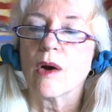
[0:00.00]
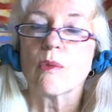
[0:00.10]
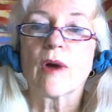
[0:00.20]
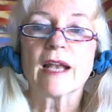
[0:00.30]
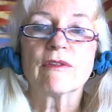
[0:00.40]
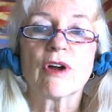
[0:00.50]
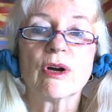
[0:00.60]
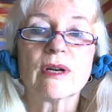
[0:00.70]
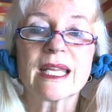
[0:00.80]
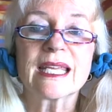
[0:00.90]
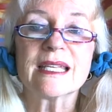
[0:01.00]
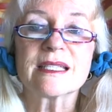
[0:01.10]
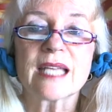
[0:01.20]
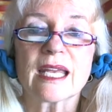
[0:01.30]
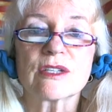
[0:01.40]
While rolling
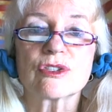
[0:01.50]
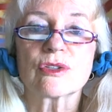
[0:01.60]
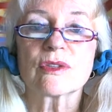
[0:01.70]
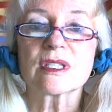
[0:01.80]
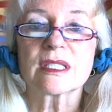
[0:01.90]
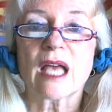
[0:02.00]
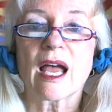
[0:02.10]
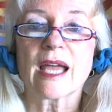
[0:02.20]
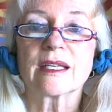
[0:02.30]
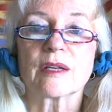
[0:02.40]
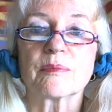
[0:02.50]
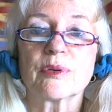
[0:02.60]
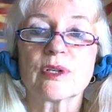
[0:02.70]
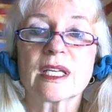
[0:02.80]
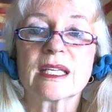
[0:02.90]
his head to the side and
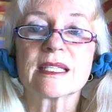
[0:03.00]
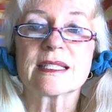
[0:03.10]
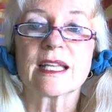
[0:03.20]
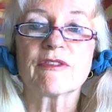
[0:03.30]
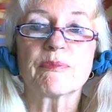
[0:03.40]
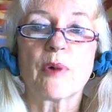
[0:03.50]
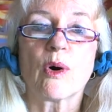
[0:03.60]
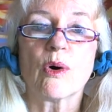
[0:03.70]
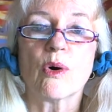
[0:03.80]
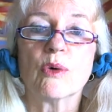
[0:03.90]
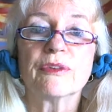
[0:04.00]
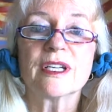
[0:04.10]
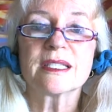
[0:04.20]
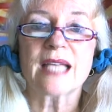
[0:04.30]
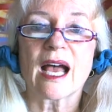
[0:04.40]
putting his left paw
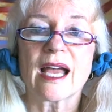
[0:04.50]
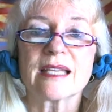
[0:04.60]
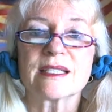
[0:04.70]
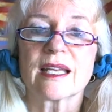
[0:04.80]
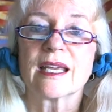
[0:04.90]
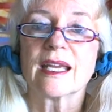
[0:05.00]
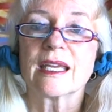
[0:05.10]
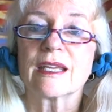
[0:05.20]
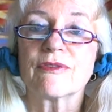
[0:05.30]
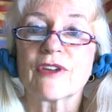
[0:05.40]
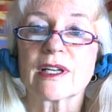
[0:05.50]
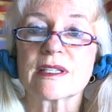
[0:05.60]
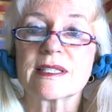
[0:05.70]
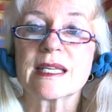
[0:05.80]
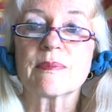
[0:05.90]
over his eyes, he fell
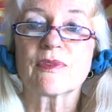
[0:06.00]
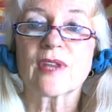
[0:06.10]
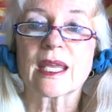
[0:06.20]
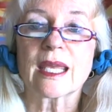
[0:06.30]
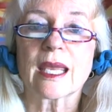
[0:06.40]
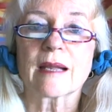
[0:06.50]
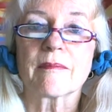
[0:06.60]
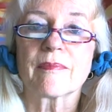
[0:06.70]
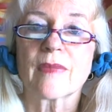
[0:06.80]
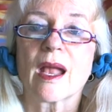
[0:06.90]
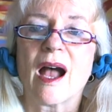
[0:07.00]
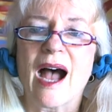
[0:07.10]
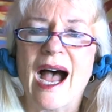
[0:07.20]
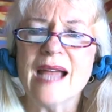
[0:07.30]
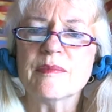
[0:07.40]
asleep thinking,
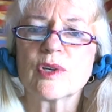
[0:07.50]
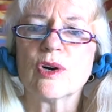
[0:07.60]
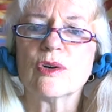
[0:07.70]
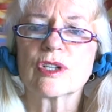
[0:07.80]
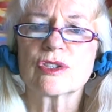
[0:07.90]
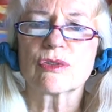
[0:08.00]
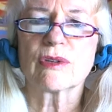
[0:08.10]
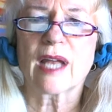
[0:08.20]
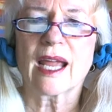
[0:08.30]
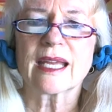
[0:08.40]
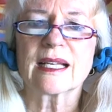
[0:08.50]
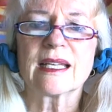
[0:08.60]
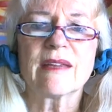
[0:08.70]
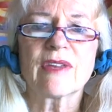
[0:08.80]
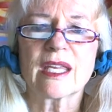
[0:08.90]
"I'm going to like
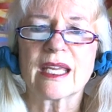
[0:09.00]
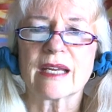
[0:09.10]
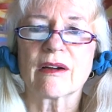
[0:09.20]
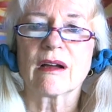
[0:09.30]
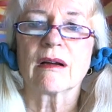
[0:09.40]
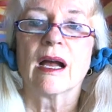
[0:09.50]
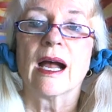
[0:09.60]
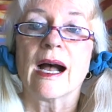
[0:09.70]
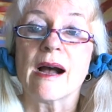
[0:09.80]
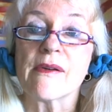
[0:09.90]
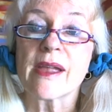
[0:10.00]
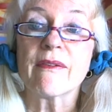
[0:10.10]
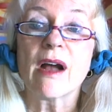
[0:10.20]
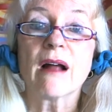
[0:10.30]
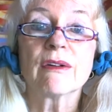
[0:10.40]
living here.
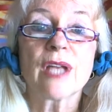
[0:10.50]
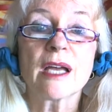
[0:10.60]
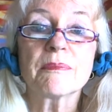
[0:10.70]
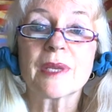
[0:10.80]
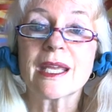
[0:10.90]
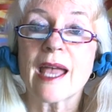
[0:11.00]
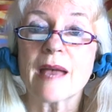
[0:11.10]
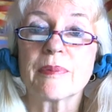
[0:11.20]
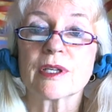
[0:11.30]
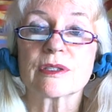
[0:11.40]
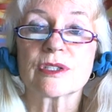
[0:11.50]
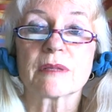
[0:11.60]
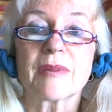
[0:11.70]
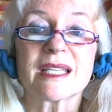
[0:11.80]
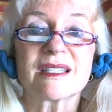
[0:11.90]
However, I'll not be happy
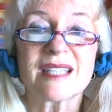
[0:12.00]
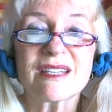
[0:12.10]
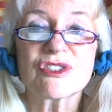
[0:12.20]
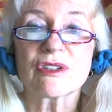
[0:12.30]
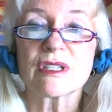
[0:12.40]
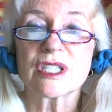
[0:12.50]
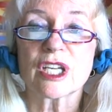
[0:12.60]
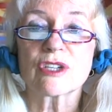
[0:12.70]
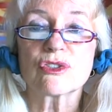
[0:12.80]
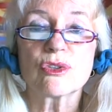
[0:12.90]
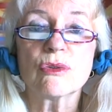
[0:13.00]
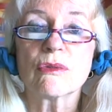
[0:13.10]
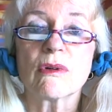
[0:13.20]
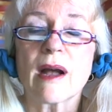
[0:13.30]
until my sister is here too.